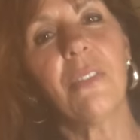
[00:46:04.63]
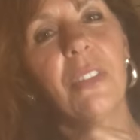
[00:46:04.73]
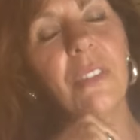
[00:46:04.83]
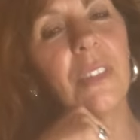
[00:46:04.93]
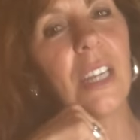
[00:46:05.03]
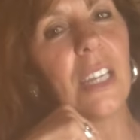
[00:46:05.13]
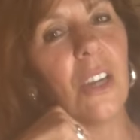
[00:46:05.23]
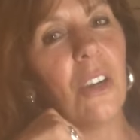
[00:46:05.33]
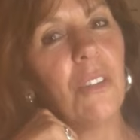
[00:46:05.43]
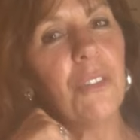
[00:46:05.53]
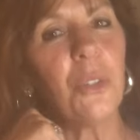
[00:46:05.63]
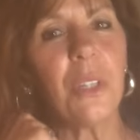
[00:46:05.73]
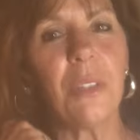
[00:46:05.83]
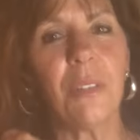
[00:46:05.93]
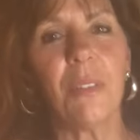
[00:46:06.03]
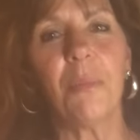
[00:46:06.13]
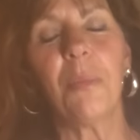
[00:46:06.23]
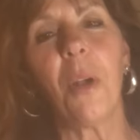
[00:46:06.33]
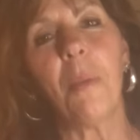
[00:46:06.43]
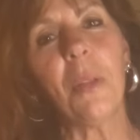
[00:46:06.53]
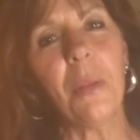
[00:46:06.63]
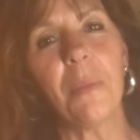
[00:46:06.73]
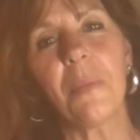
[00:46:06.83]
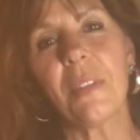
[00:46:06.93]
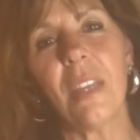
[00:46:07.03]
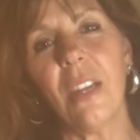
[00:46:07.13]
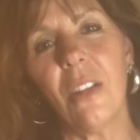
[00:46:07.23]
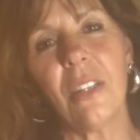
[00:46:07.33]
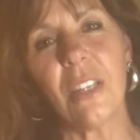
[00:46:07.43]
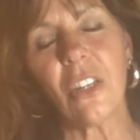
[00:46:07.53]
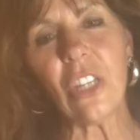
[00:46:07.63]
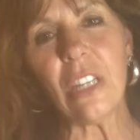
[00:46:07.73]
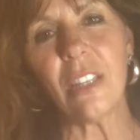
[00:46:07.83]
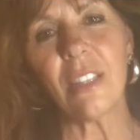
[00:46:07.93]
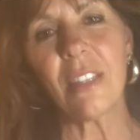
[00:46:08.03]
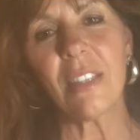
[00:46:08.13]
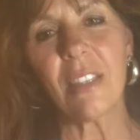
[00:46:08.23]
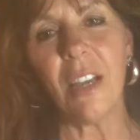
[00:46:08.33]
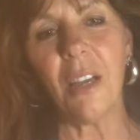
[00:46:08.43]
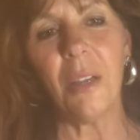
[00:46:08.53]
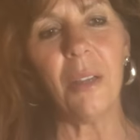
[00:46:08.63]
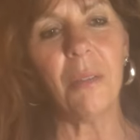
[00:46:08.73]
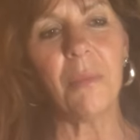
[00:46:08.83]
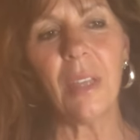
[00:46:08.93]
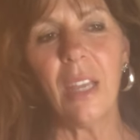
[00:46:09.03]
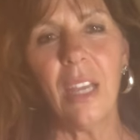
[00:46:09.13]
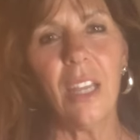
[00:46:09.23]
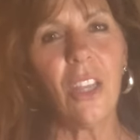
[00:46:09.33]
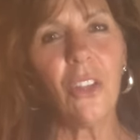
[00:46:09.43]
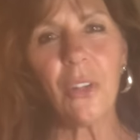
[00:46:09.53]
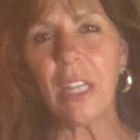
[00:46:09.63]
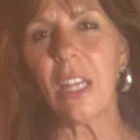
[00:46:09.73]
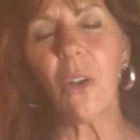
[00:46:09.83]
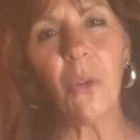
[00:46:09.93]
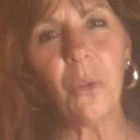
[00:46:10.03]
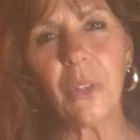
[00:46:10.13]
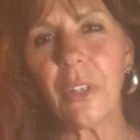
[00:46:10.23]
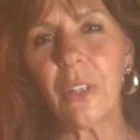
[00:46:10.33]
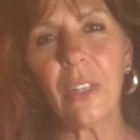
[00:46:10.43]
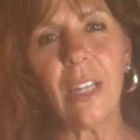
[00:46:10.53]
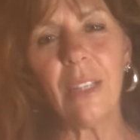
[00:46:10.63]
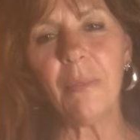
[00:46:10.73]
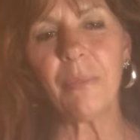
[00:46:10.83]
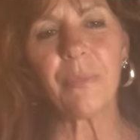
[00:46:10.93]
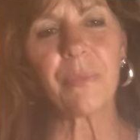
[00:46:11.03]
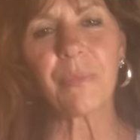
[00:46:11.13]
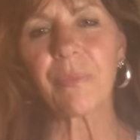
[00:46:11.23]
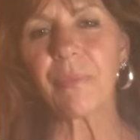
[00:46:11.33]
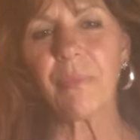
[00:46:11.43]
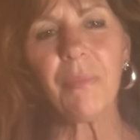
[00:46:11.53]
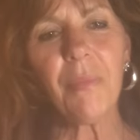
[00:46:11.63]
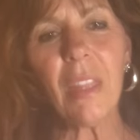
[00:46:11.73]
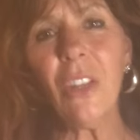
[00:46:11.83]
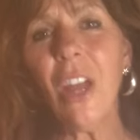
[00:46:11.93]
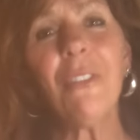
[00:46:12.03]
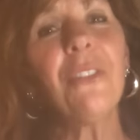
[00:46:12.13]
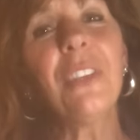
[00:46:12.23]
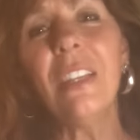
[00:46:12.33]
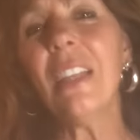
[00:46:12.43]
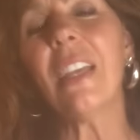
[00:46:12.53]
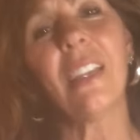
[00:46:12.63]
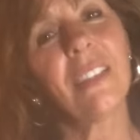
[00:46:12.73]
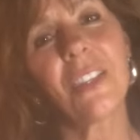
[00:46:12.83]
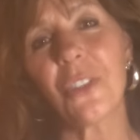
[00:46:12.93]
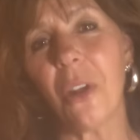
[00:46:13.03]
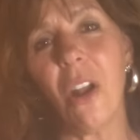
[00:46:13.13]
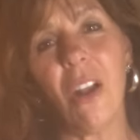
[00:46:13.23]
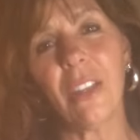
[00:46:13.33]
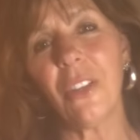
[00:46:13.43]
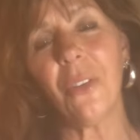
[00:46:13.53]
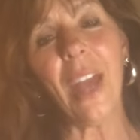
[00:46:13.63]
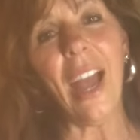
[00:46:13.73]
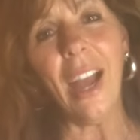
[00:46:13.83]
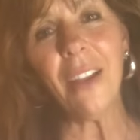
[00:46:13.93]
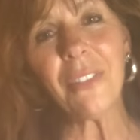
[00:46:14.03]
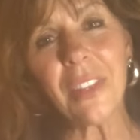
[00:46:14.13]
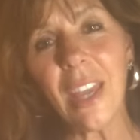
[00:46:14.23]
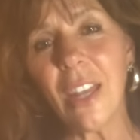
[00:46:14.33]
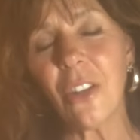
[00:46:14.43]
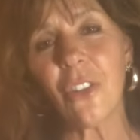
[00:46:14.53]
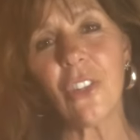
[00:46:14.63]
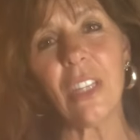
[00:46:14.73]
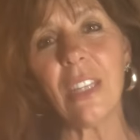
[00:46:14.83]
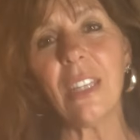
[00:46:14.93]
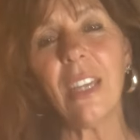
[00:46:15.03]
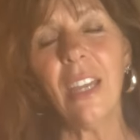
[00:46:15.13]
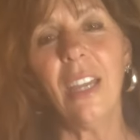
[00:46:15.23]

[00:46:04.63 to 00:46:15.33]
of, uh, you know, food problems there, addictions, um, you know, you're getting older and you're not feeling strong. You don't have the energy.